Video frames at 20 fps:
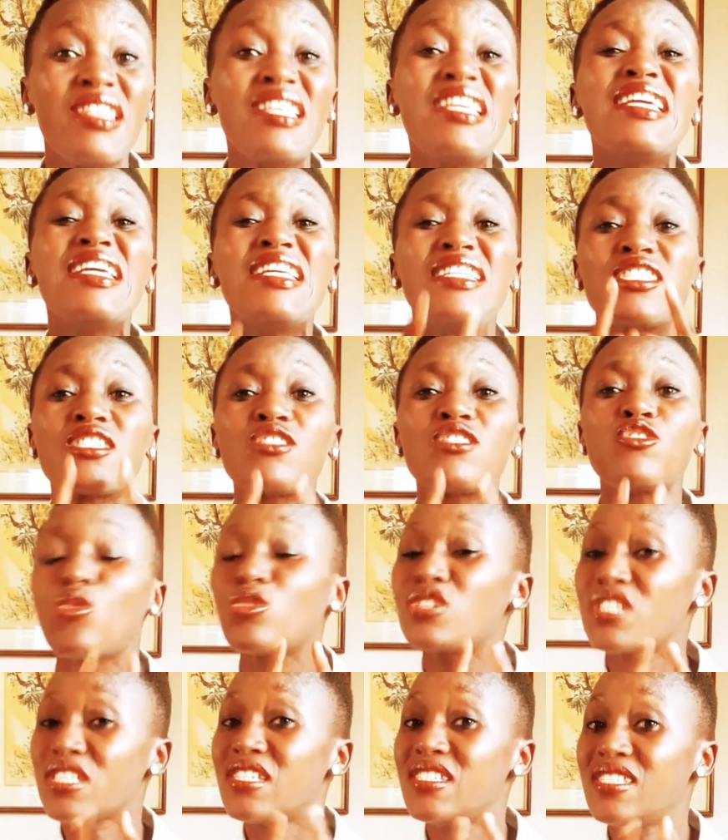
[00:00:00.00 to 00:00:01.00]
it's
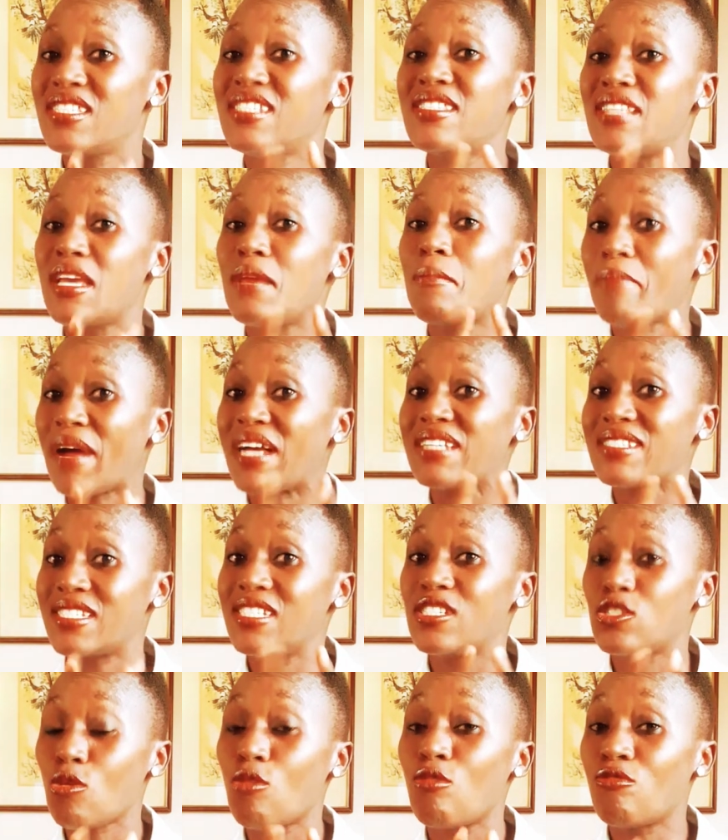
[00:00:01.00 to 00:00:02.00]
not easy. They pass
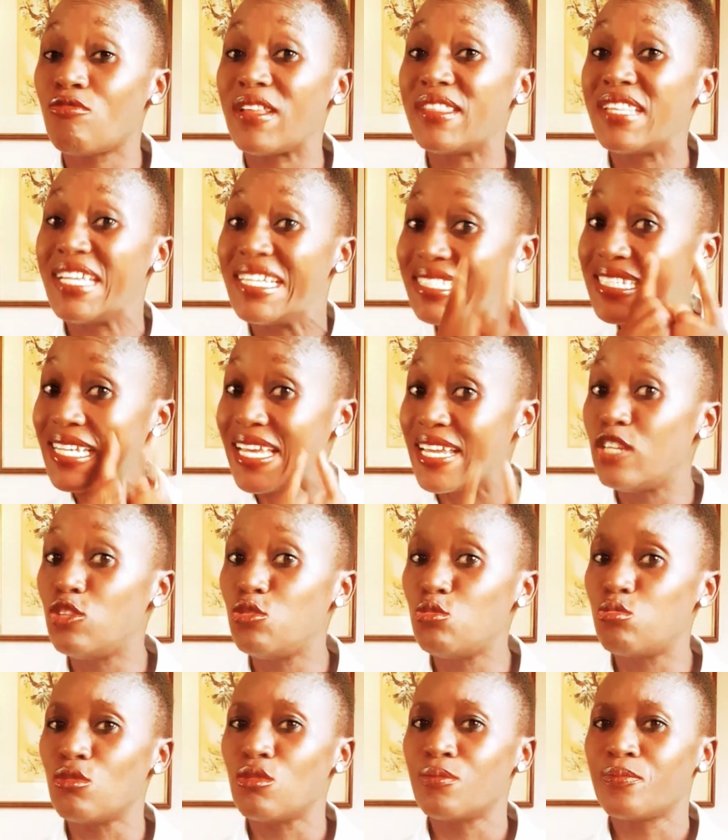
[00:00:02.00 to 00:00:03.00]
it over. They tell
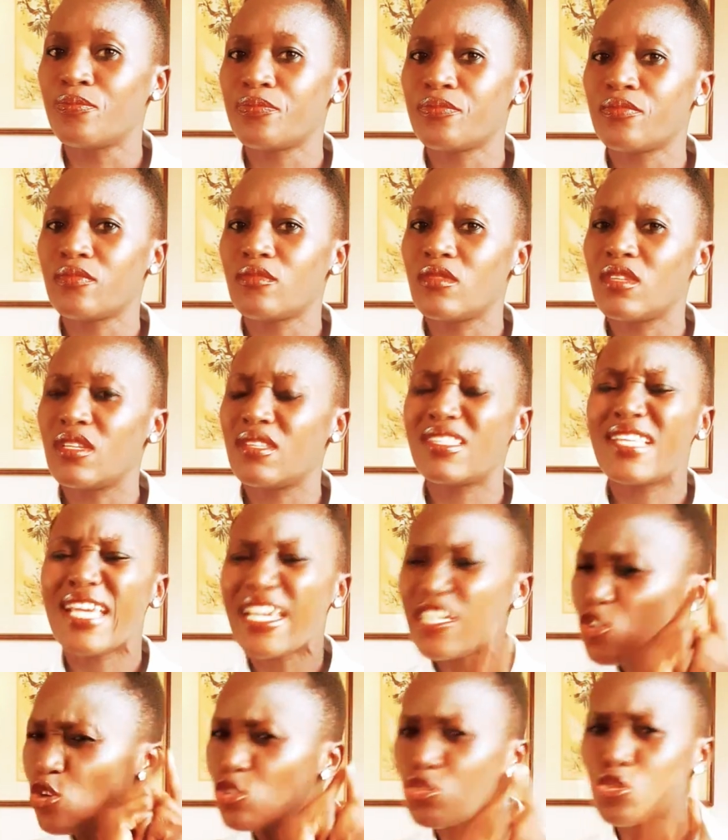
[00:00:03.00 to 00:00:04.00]
you,
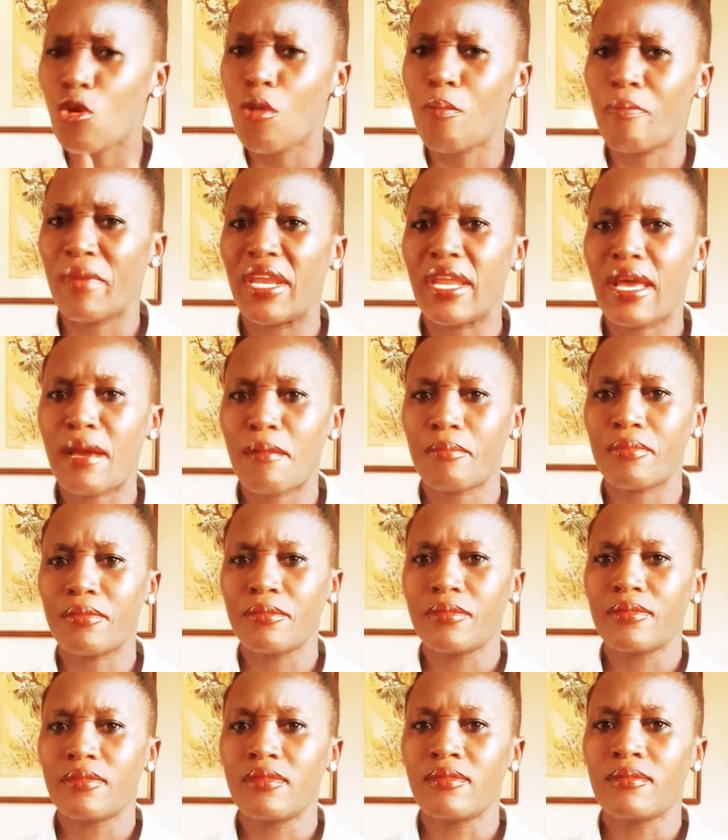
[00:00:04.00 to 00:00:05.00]
they don't open up.
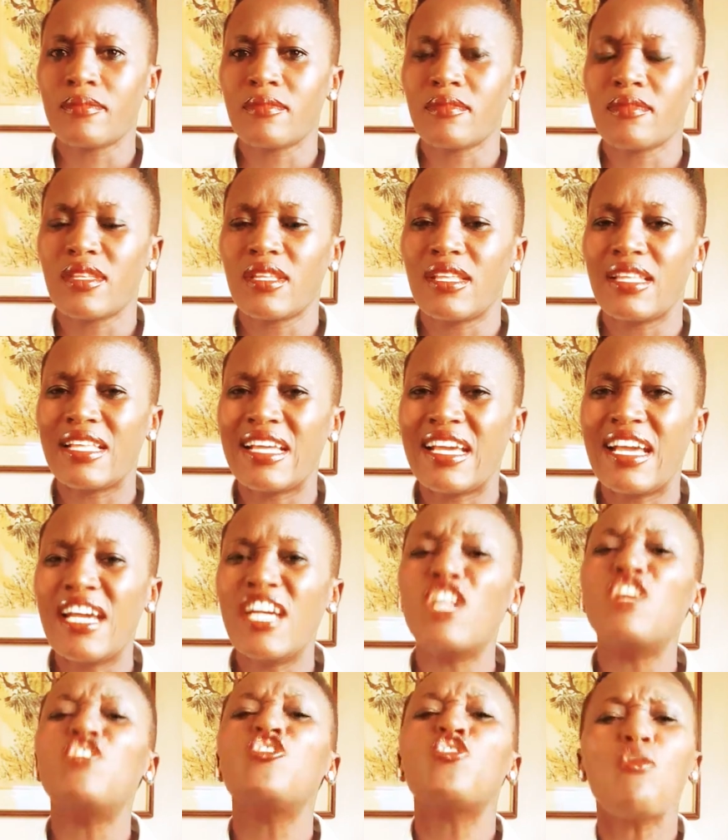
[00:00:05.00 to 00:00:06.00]

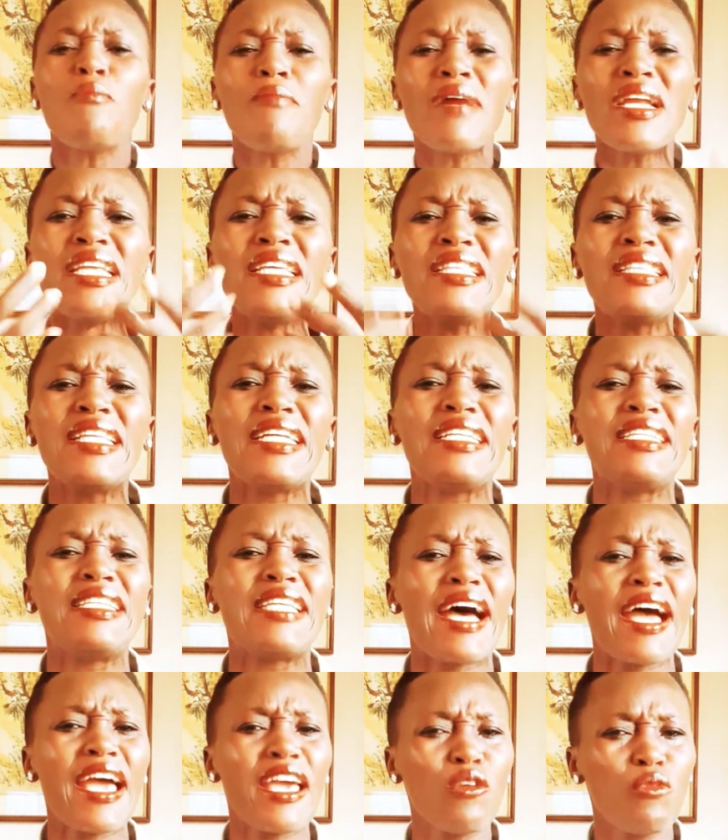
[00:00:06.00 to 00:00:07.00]
Normally they
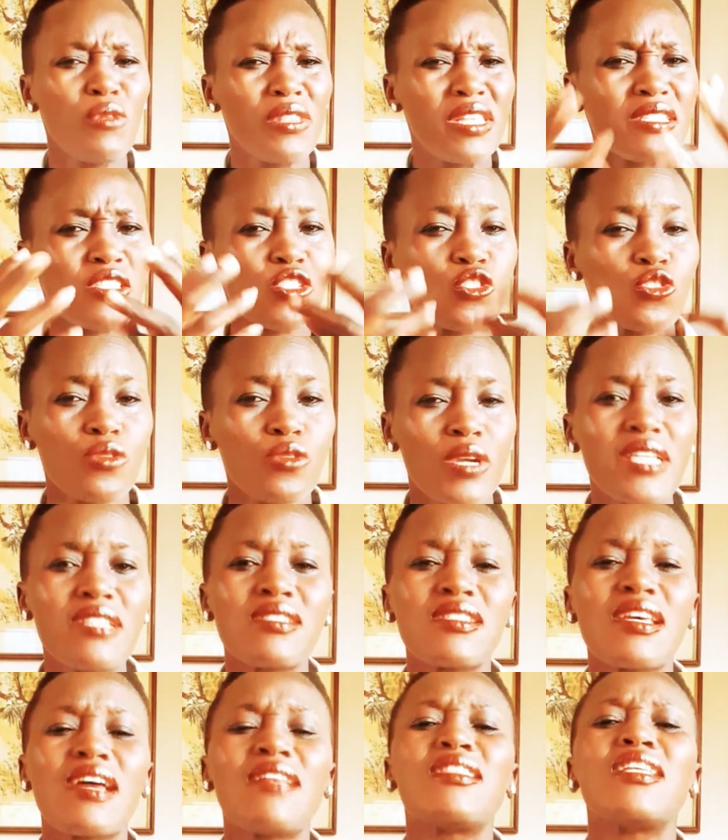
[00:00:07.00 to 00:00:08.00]
die with the
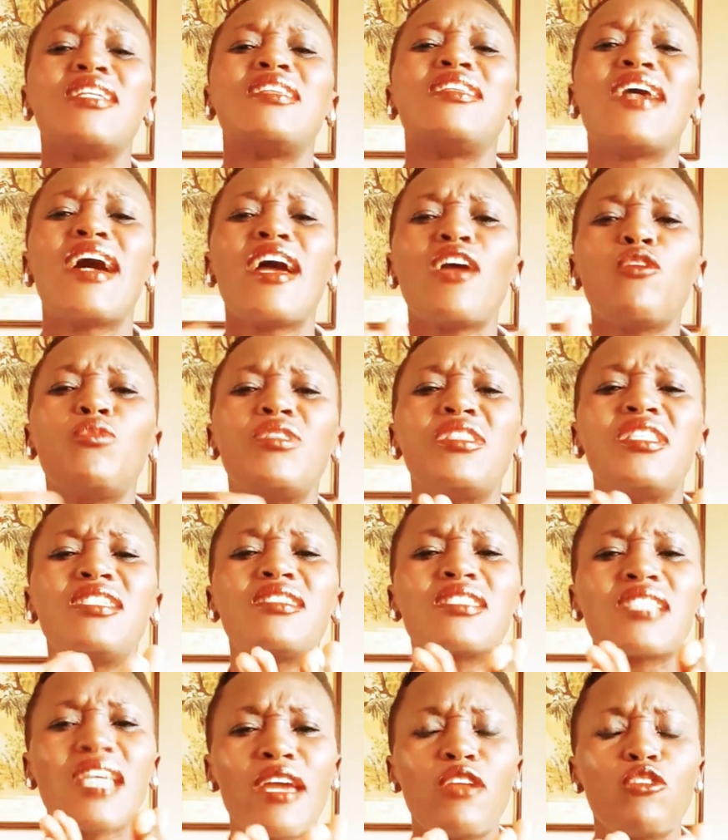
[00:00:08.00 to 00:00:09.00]
stress and they die with
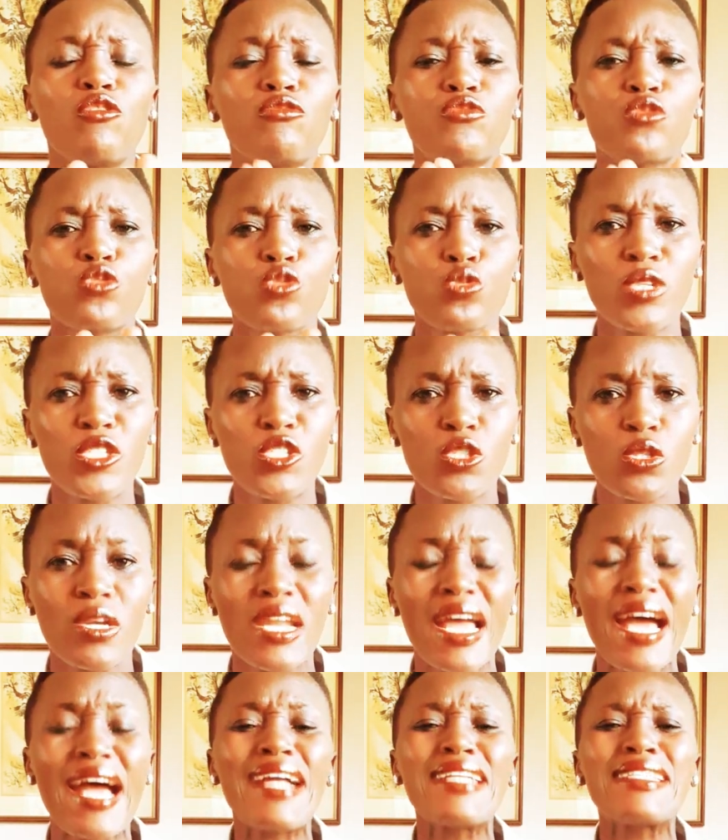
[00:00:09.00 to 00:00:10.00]
this kind of situation
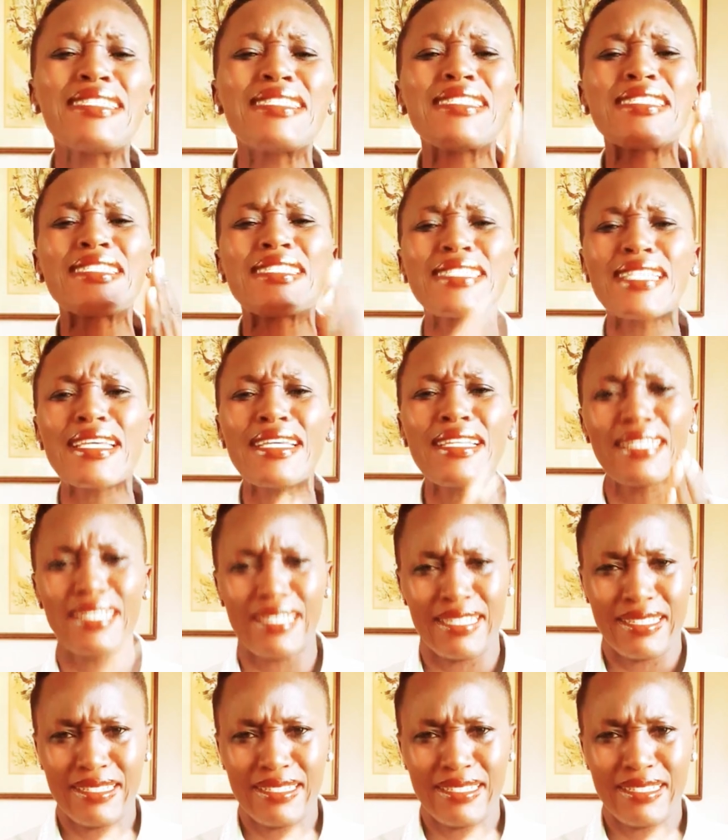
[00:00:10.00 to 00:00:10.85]
until